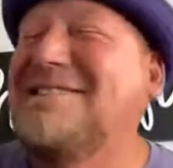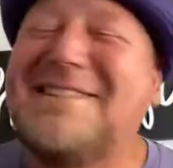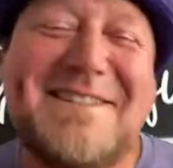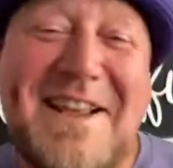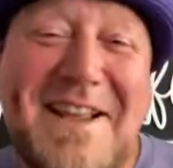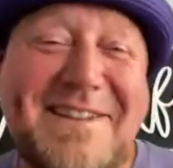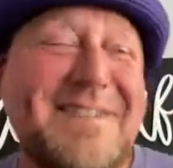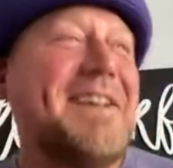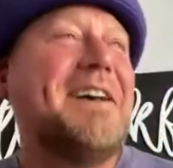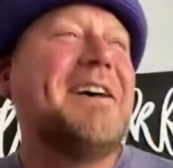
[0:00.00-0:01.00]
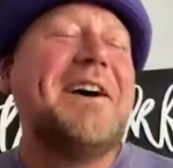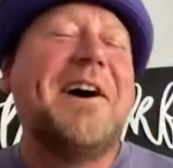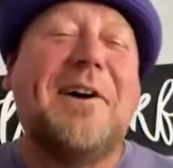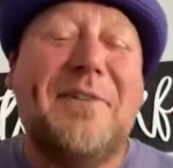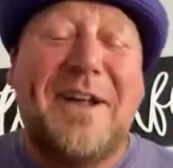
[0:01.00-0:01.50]
scent
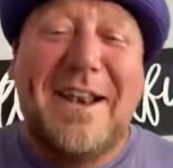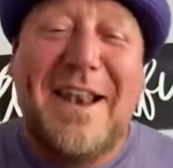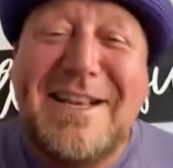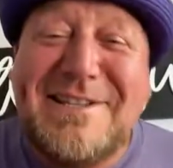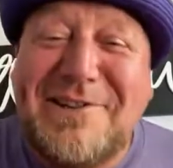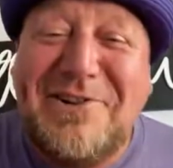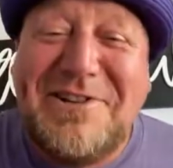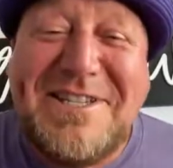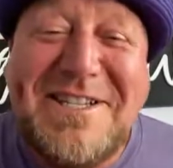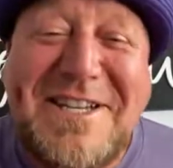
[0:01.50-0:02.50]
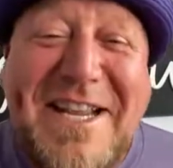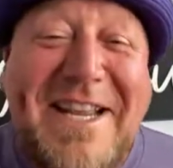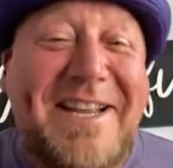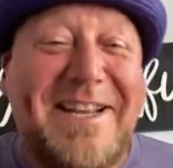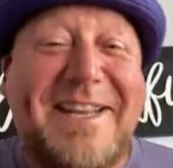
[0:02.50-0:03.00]
of a lesser
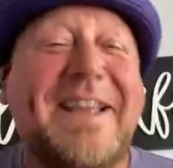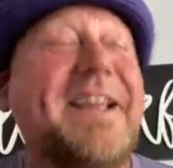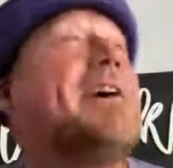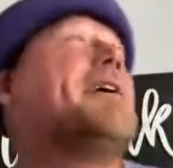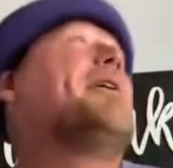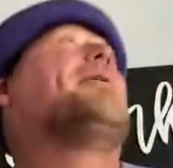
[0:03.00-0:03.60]
steed. A oh